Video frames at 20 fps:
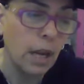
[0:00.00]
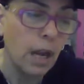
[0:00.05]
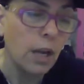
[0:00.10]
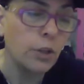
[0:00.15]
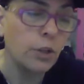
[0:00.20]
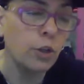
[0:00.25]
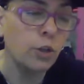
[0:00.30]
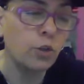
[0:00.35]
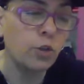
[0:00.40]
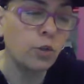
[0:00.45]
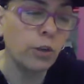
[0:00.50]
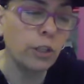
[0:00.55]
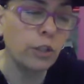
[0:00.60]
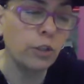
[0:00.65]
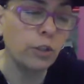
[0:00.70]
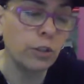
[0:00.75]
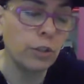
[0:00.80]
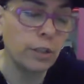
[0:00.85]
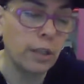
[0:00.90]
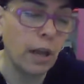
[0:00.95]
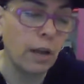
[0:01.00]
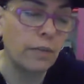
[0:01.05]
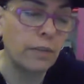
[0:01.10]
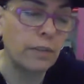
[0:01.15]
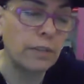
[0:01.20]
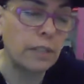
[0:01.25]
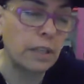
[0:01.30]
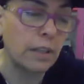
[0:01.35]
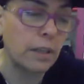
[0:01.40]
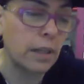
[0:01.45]
You tricked yourself
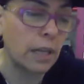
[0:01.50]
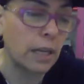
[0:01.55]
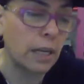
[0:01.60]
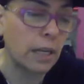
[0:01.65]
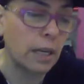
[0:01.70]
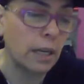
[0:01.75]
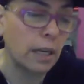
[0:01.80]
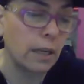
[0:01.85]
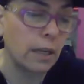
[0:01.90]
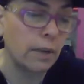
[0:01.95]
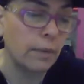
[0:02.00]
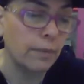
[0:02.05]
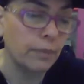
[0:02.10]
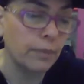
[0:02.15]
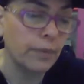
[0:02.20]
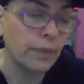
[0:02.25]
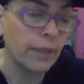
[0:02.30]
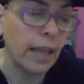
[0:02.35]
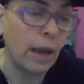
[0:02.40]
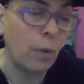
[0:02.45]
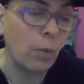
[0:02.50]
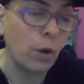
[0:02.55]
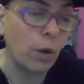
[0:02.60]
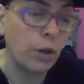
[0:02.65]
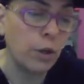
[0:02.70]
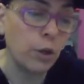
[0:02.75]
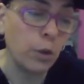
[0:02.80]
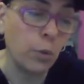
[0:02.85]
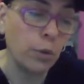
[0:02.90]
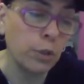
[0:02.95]
into thinking that
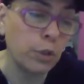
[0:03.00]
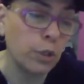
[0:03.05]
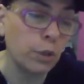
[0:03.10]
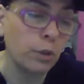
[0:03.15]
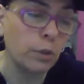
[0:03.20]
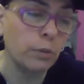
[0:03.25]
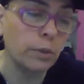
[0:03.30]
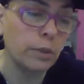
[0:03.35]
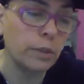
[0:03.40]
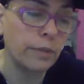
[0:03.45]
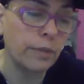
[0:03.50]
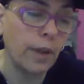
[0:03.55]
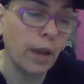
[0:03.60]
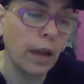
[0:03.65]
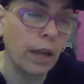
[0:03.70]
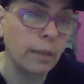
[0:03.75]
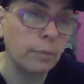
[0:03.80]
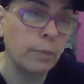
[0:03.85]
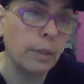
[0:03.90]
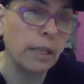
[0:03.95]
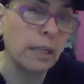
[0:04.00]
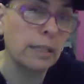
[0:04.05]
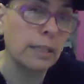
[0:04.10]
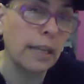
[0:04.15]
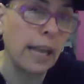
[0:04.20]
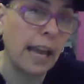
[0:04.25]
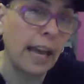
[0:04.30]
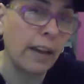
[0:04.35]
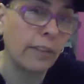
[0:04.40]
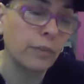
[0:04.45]
what you were doing was fine because,
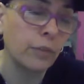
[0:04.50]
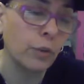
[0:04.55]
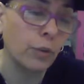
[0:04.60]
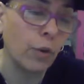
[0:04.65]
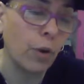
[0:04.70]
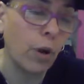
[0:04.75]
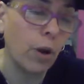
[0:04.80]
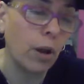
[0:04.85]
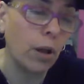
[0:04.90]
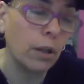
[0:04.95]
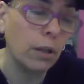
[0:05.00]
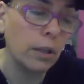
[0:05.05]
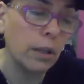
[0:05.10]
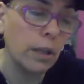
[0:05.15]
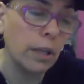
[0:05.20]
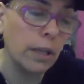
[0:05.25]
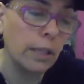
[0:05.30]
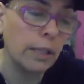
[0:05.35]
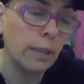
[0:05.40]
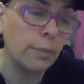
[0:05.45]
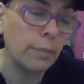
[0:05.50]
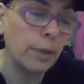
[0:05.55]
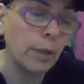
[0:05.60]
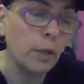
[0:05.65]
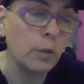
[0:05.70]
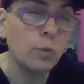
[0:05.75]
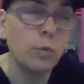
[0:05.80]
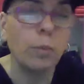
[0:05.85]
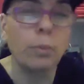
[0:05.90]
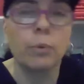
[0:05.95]
after all, the
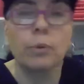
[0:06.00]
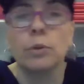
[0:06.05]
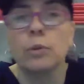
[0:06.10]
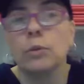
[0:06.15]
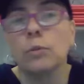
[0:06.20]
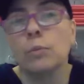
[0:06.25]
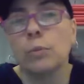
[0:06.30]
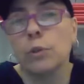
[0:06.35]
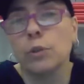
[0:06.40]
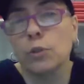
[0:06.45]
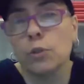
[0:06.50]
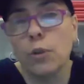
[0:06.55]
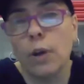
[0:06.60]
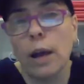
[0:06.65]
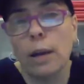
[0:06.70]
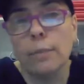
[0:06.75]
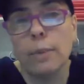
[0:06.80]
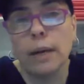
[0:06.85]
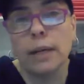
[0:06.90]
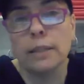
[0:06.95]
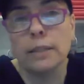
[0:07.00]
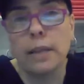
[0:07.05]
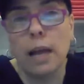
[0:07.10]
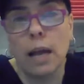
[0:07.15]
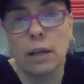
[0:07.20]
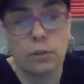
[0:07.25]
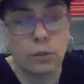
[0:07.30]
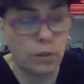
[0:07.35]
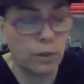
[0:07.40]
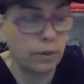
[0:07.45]
pills were prescribed by a
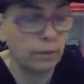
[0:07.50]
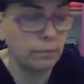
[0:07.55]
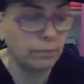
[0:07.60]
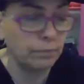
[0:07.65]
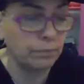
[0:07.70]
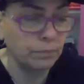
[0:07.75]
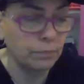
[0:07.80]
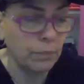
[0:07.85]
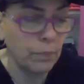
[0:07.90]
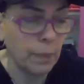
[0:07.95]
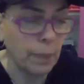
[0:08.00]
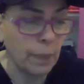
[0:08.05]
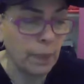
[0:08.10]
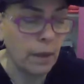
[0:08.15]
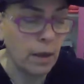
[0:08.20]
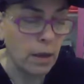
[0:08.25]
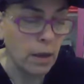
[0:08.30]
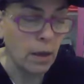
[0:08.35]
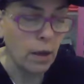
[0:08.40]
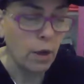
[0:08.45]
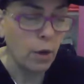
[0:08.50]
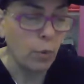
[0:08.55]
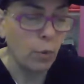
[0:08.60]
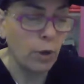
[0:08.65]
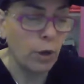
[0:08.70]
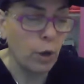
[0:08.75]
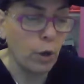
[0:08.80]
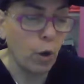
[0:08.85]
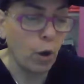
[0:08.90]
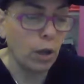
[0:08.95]
doctor.
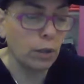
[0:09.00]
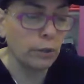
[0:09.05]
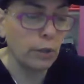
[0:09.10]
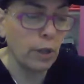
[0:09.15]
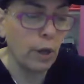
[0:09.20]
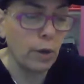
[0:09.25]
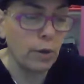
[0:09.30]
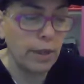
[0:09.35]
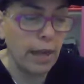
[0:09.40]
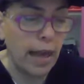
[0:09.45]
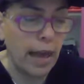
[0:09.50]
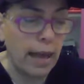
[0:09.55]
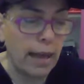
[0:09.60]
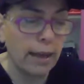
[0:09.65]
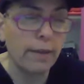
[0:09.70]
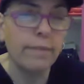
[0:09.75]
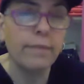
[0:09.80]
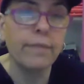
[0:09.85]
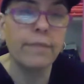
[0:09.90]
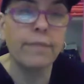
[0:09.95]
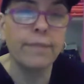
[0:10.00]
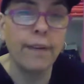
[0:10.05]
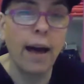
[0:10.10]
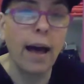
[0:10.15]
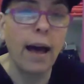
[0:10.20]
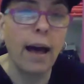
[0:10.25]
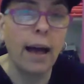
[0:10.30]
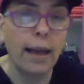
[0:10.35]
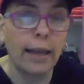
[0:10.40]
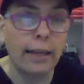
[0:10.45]
We all know that
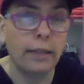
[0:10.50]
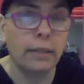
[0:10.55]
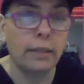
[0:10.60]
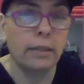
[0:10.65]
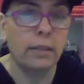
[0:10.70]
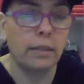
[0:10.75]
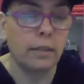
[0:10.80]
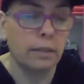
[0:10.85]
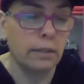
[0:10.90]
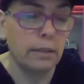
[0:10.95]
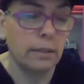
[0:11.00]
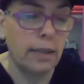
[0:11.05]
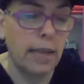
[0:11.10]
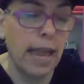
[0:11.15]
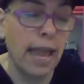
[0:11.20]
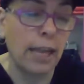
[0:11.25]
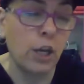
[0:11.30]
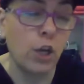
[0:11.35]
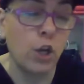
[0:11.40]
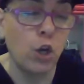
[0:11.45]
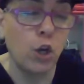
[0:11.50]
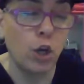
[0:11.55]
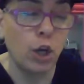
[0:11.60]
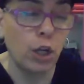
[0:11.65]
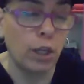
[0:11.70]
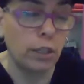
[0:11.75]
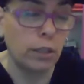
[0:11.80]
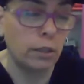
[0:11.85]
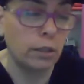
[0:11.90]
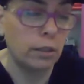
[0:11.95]
fine and
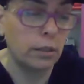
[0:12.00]
good